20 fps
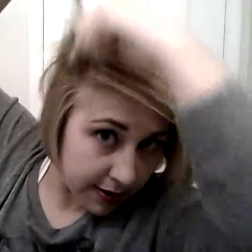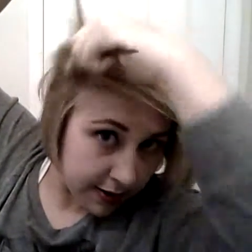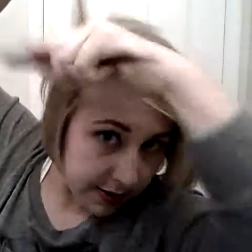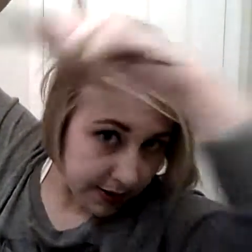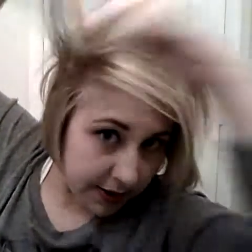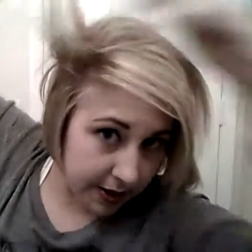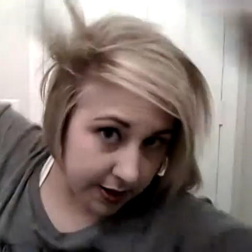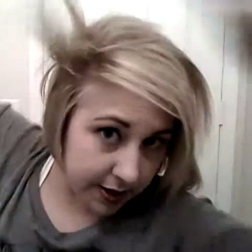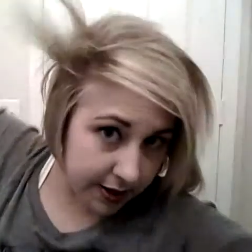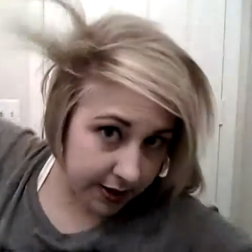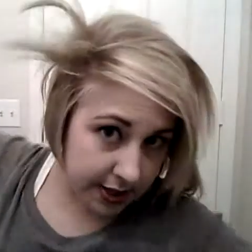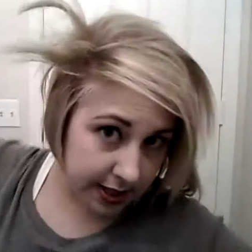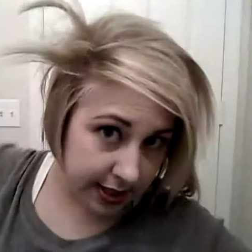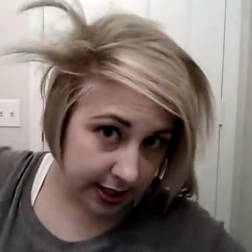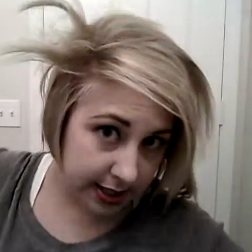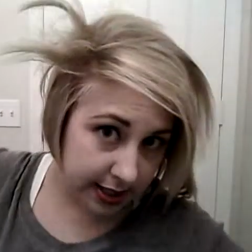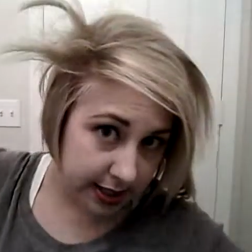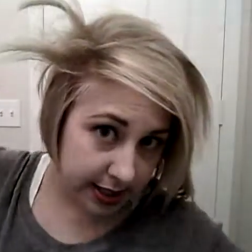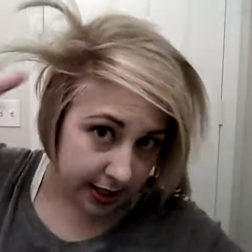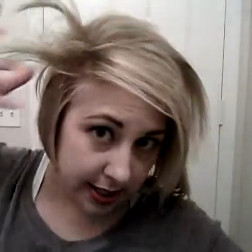And then
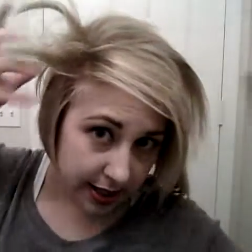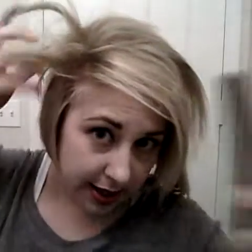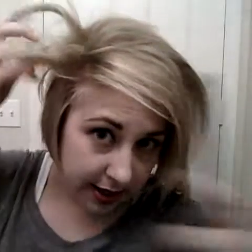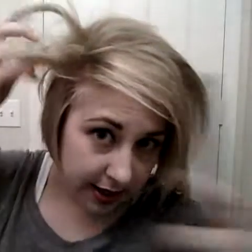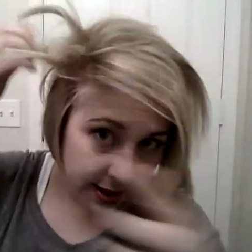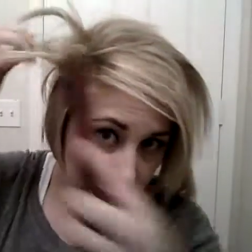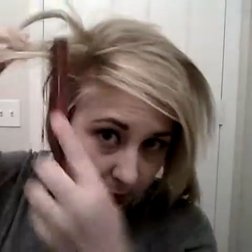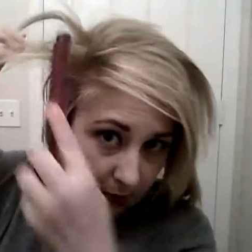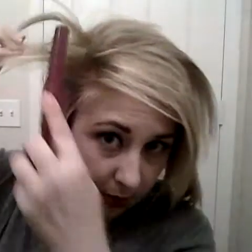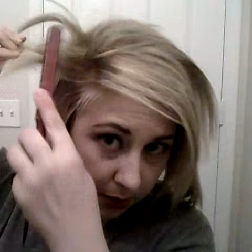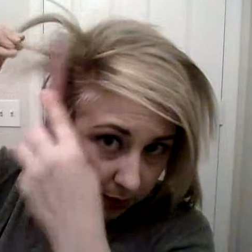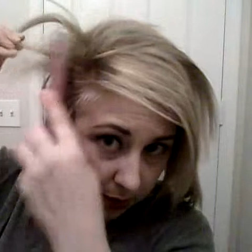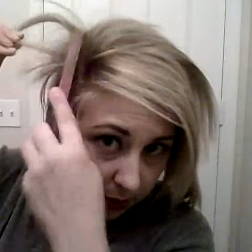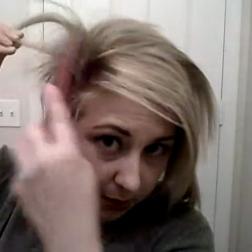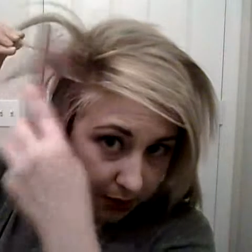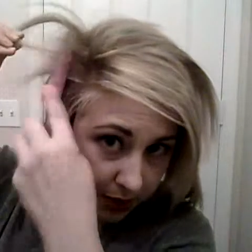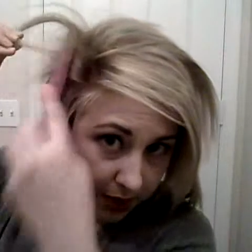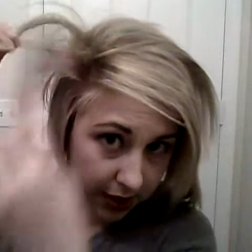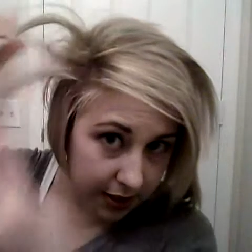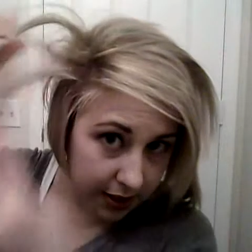tease it, and that will
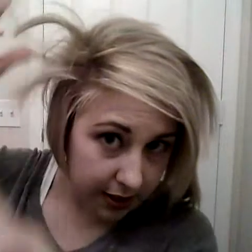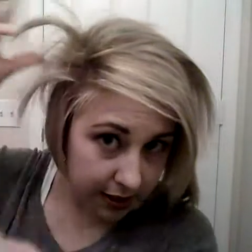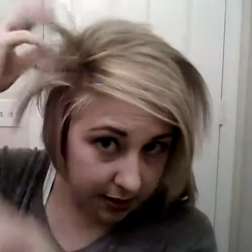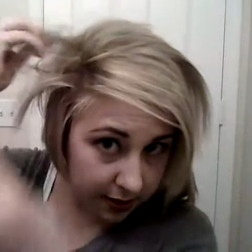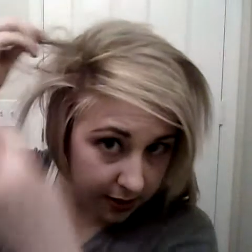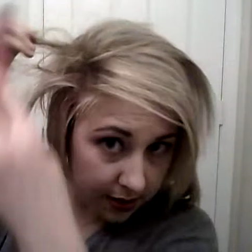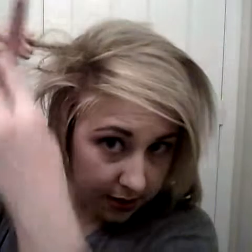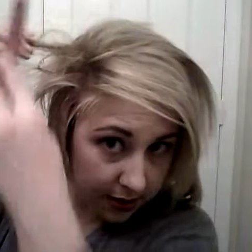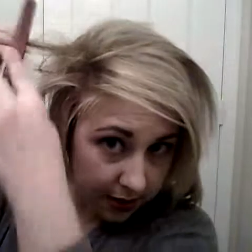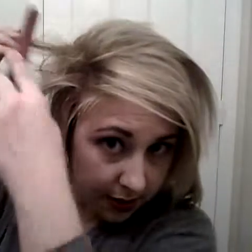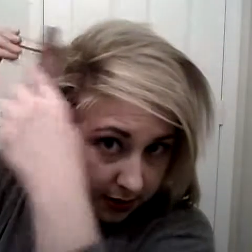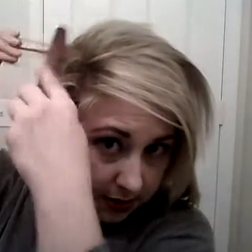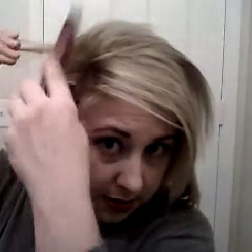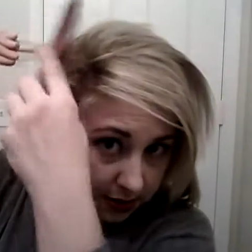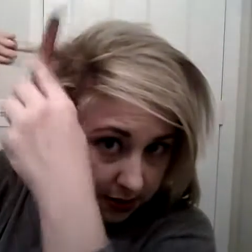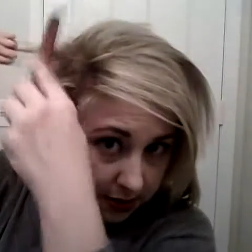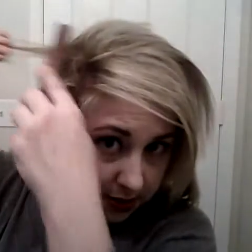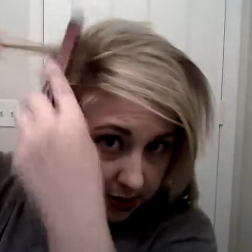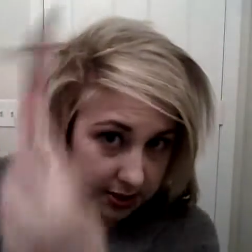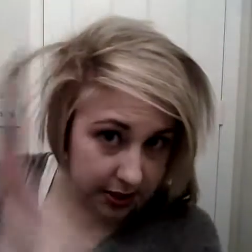hold it
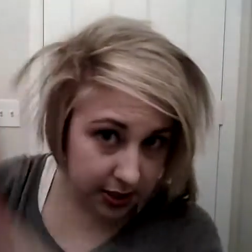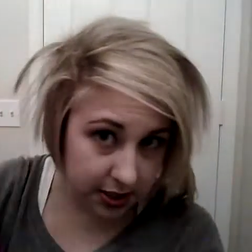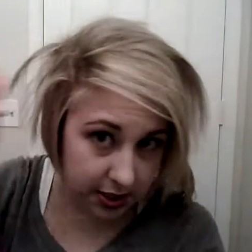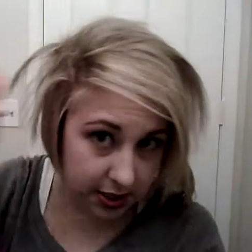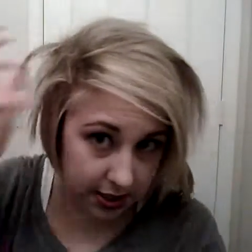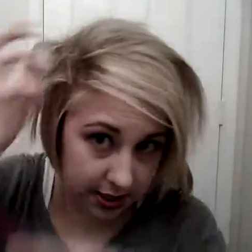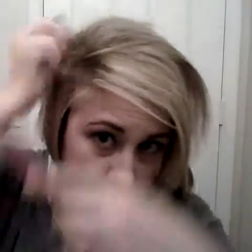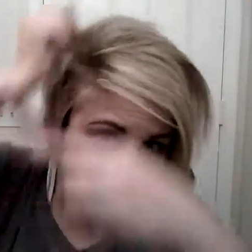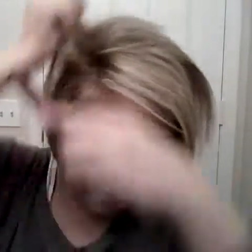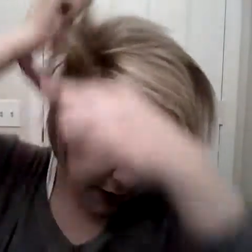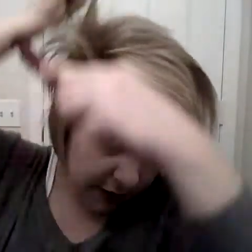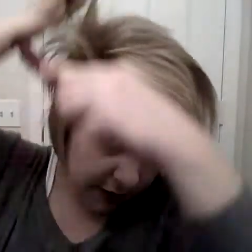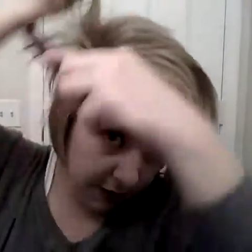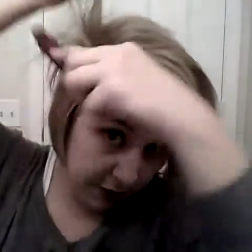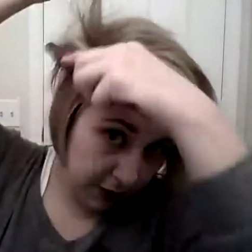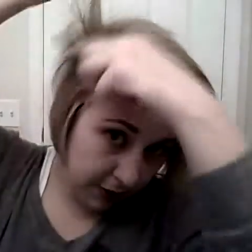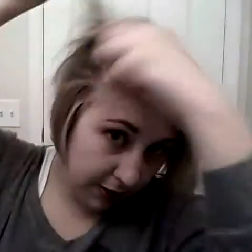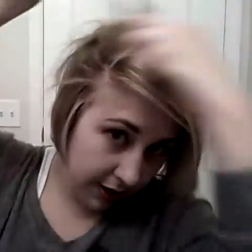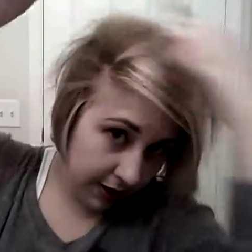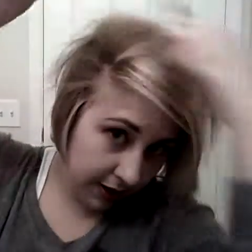just as if
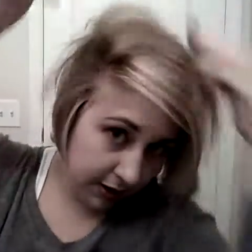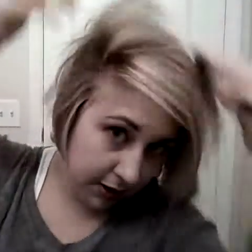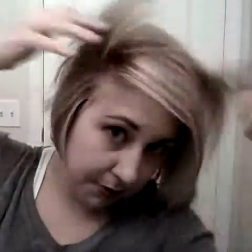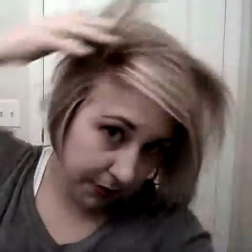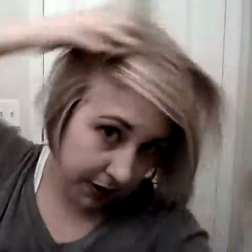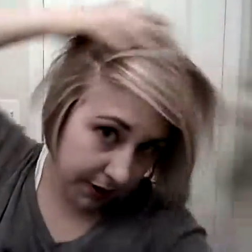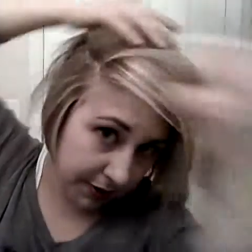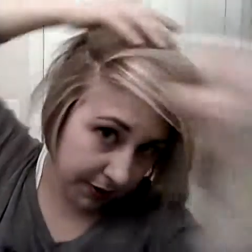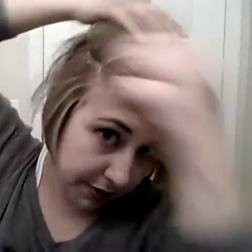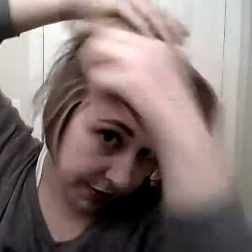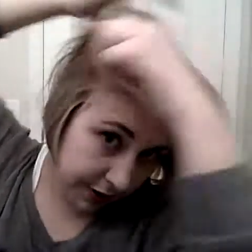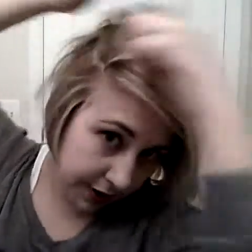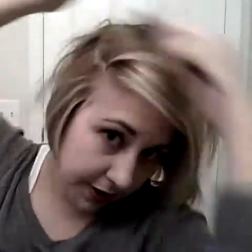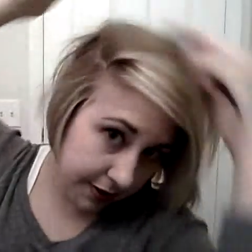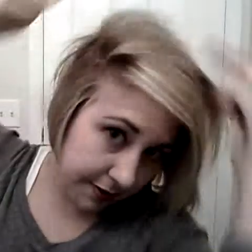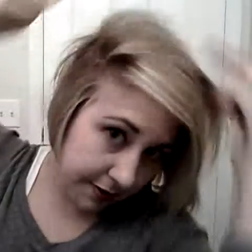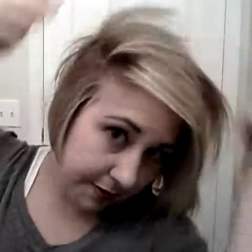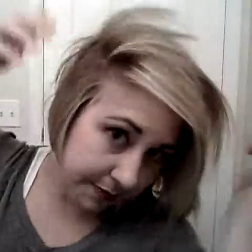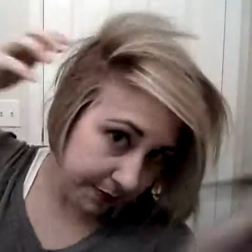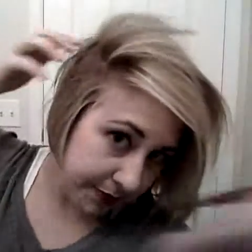you had the powder
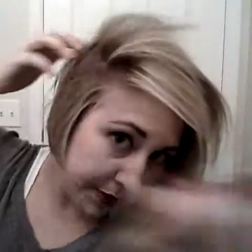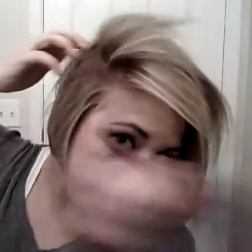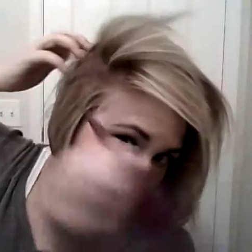in.